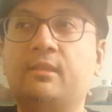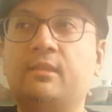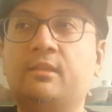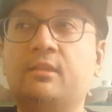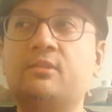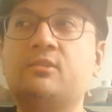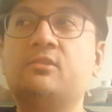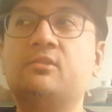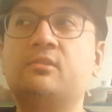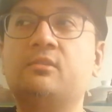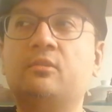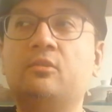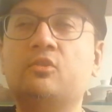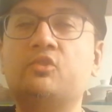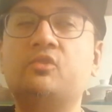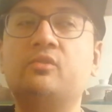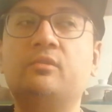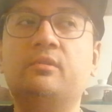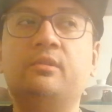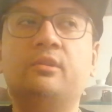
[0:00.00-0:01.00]
this is
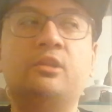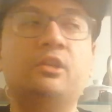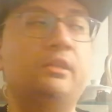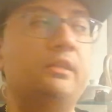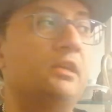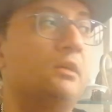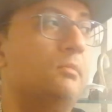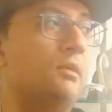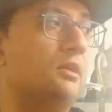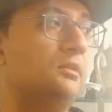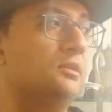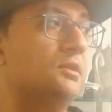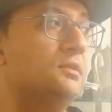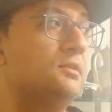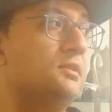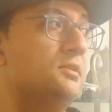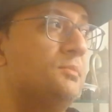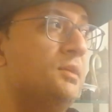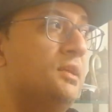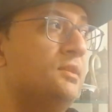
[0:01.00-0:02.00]
also the good thing about
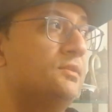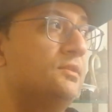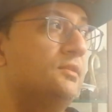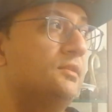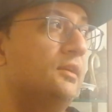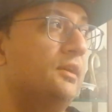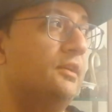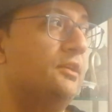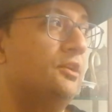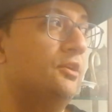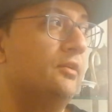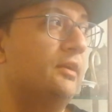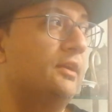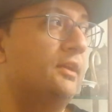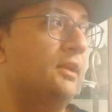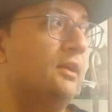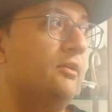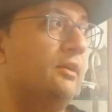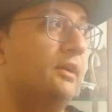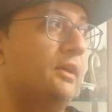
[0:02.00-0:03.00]
this. It means I
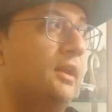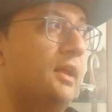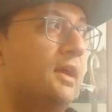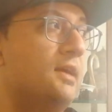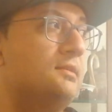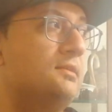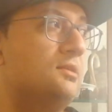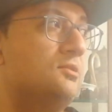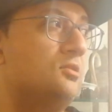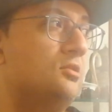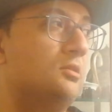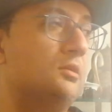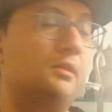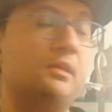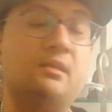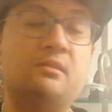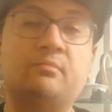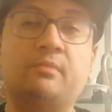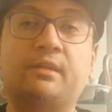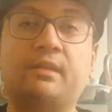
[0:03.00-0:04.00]
can access all the
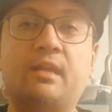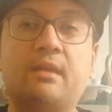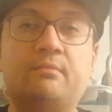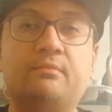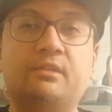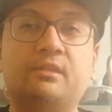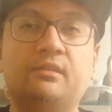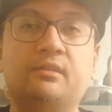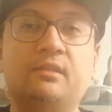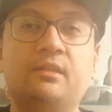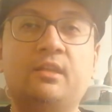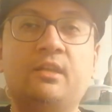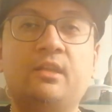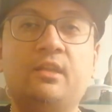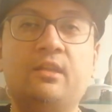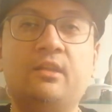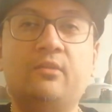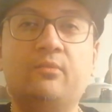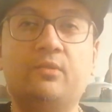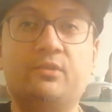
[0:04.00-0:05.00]
teas in my cabinet,
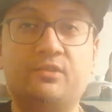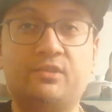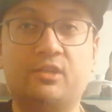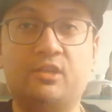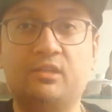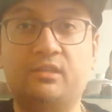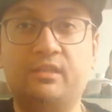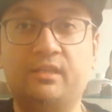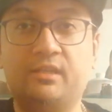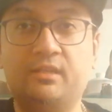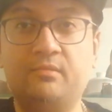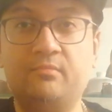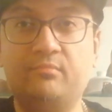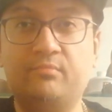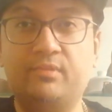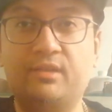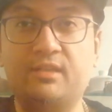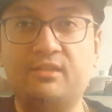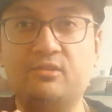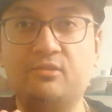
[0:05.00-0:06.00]
which is a good thing. But it's